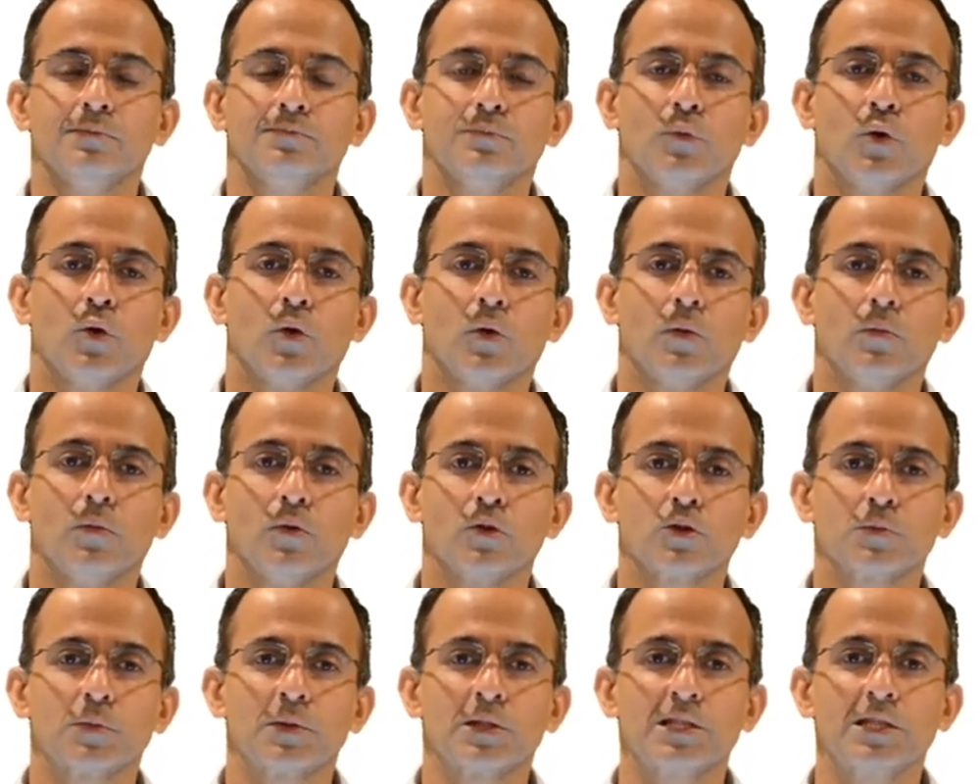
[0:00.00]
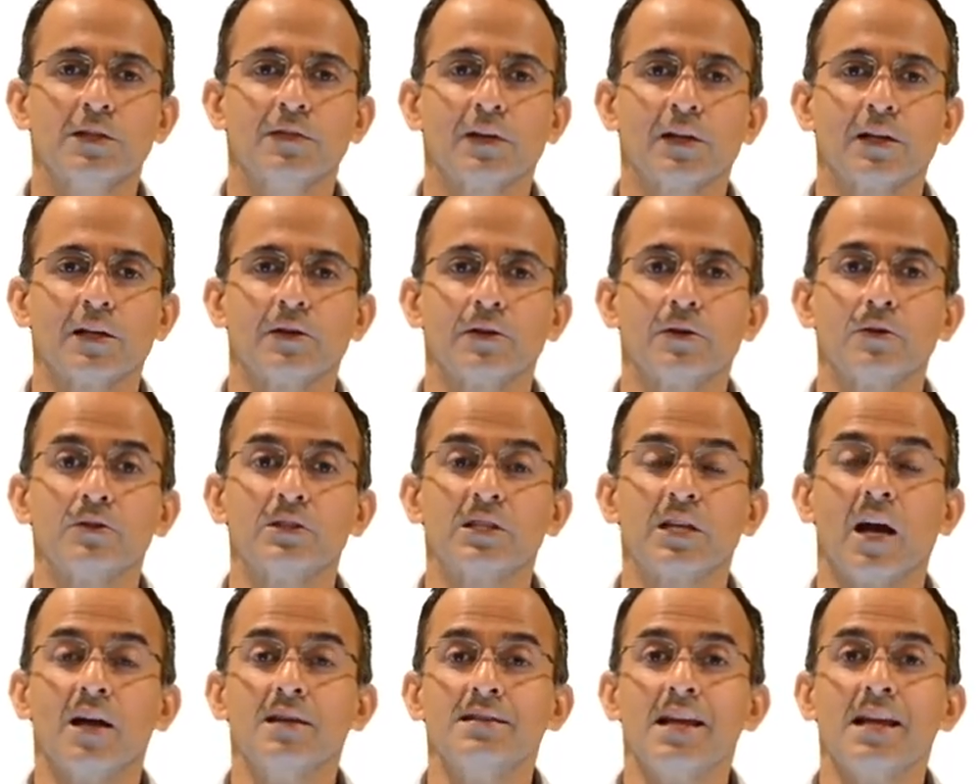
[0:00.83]
or more specifically use
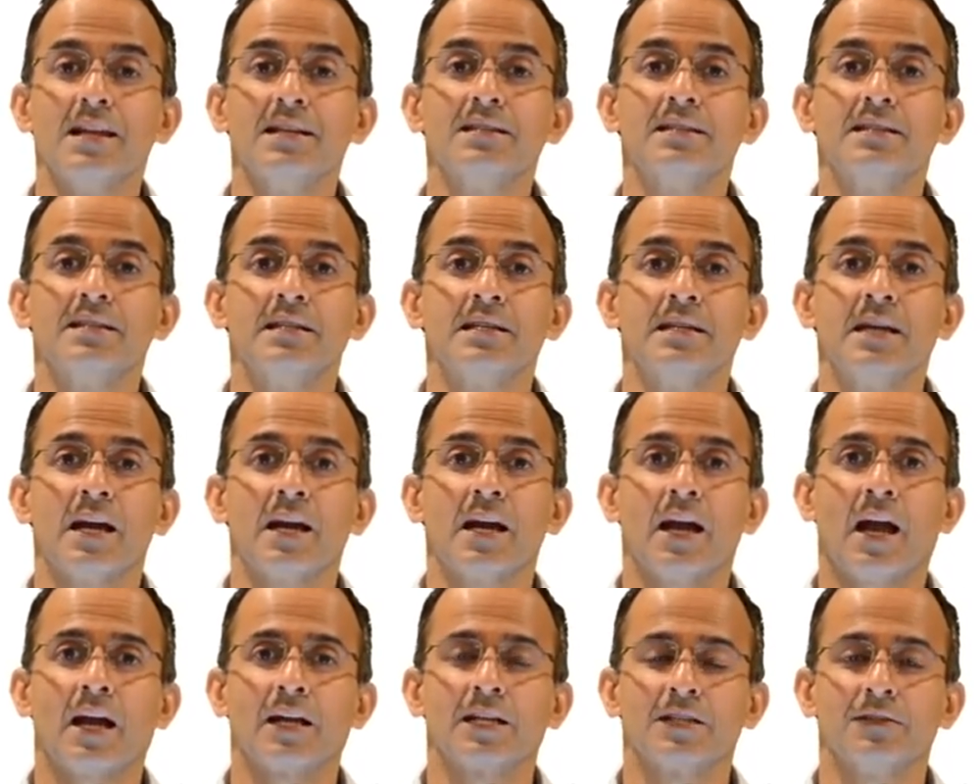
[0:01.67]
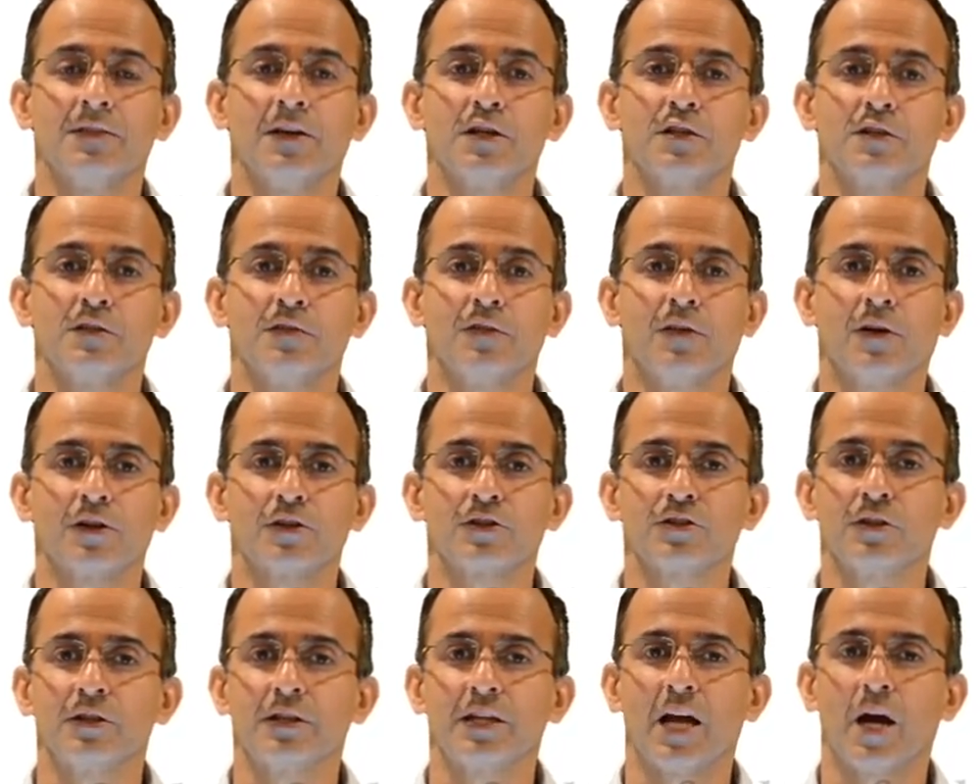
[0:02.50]
the identity activation
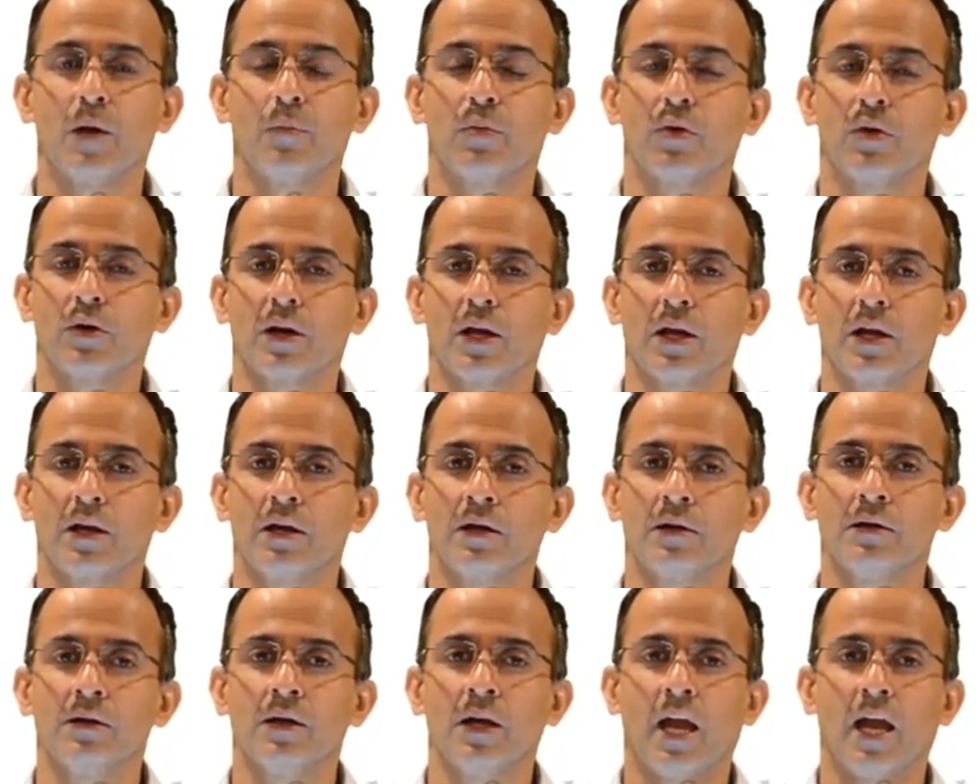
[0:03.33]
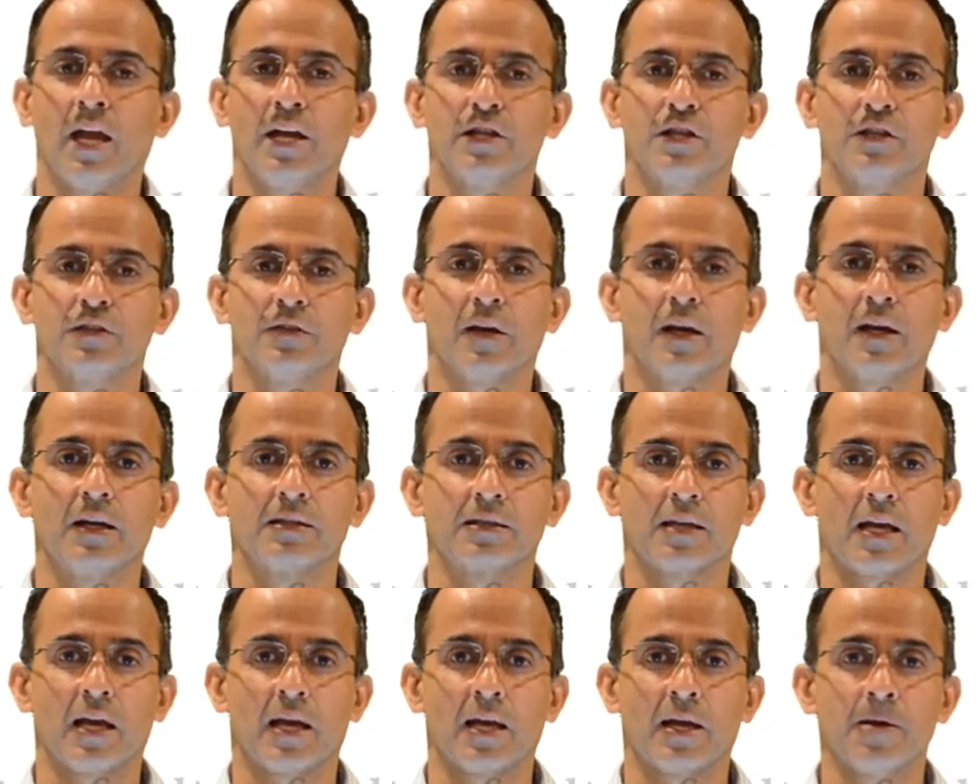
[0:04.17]
function in the output layer. H of A is
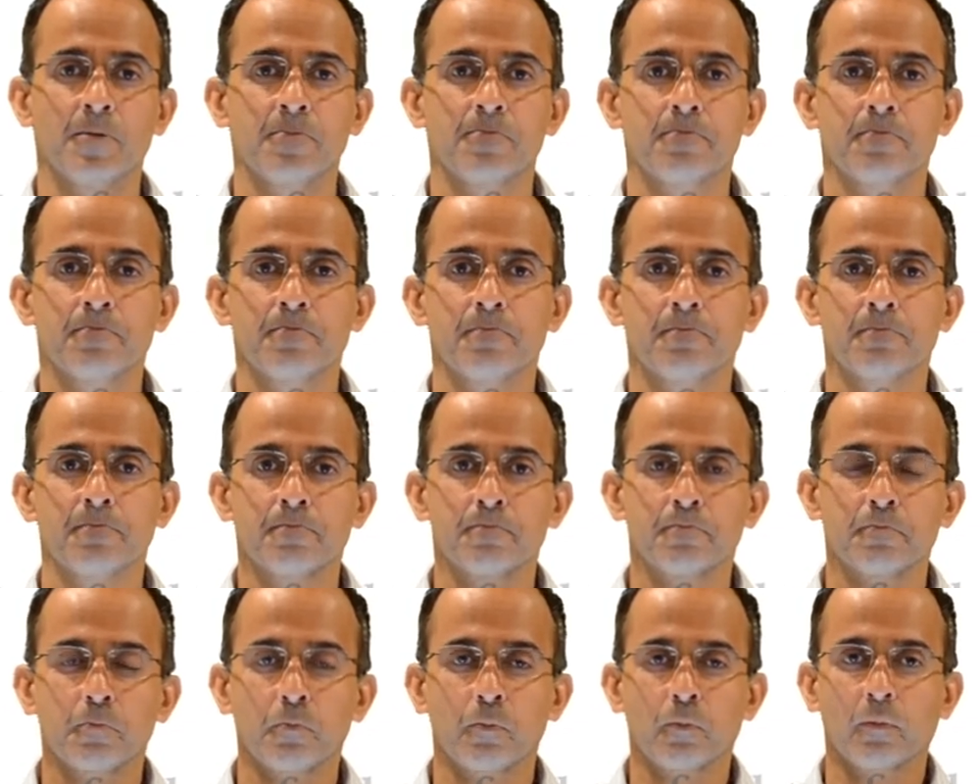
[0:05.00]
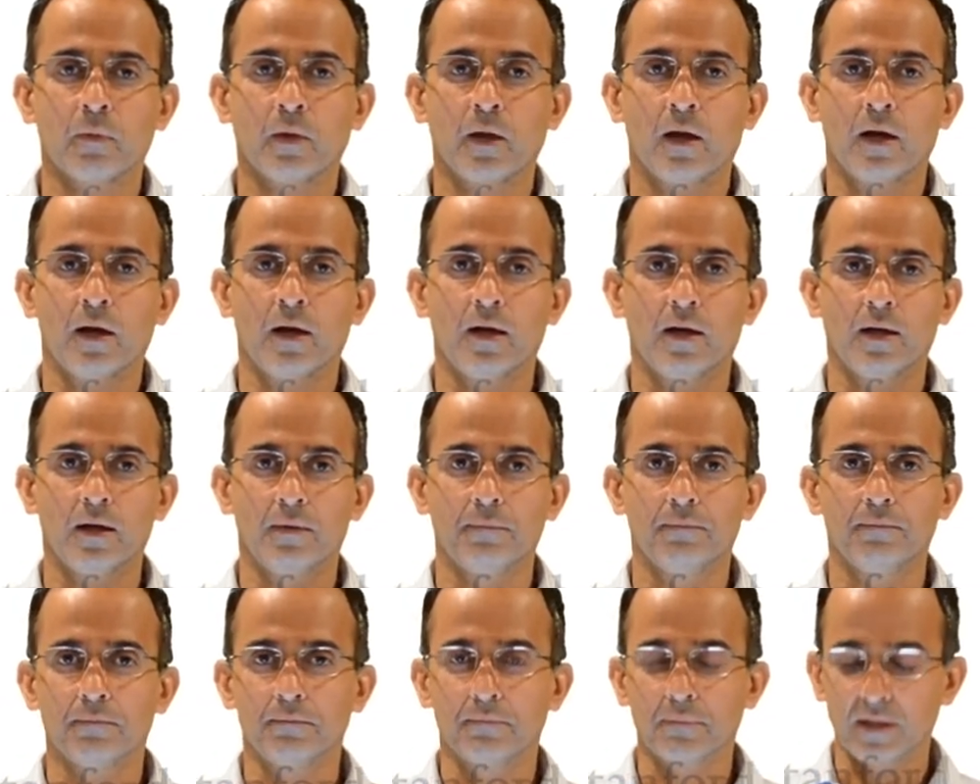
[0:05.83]
A.
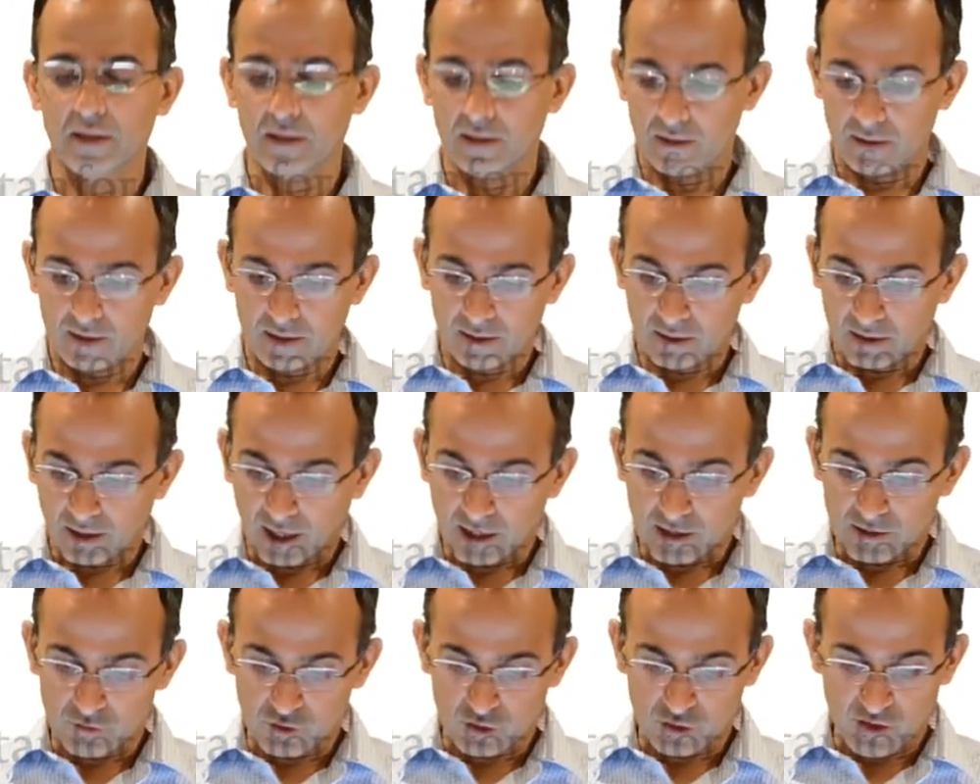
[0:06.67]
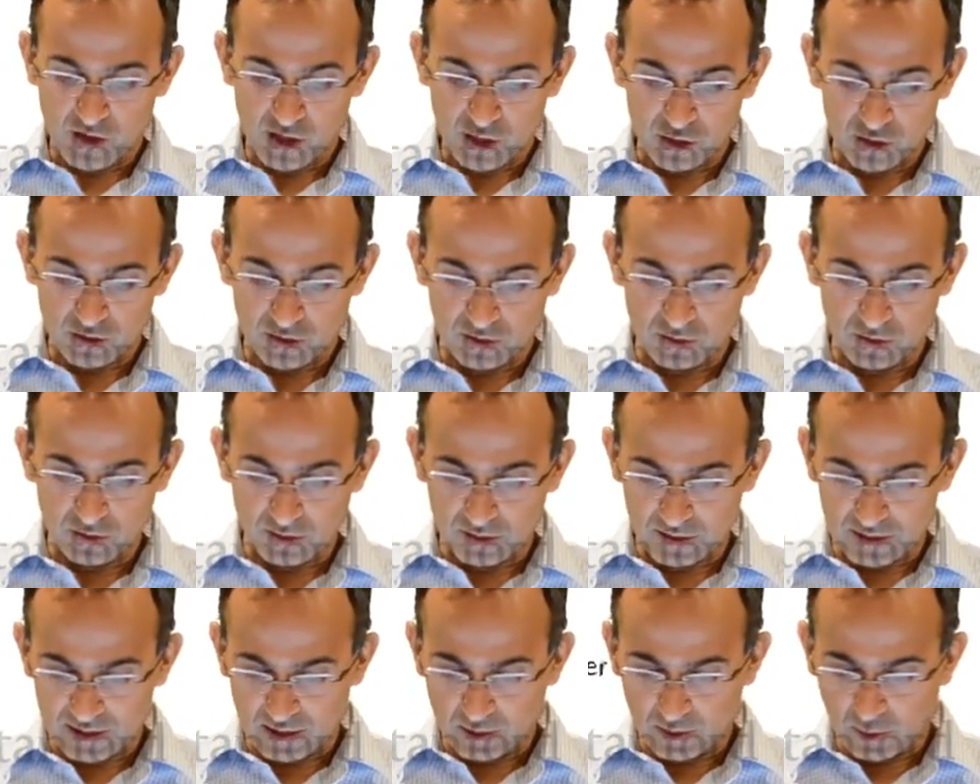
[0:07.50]
Um, in the case of regression, you can
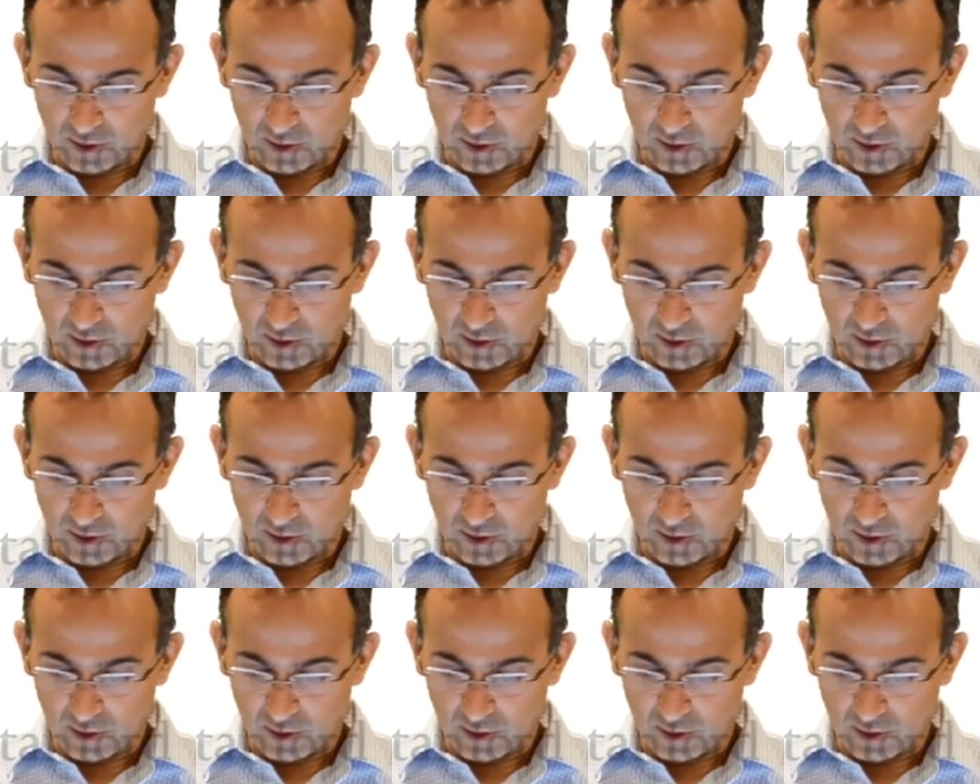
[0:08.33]
see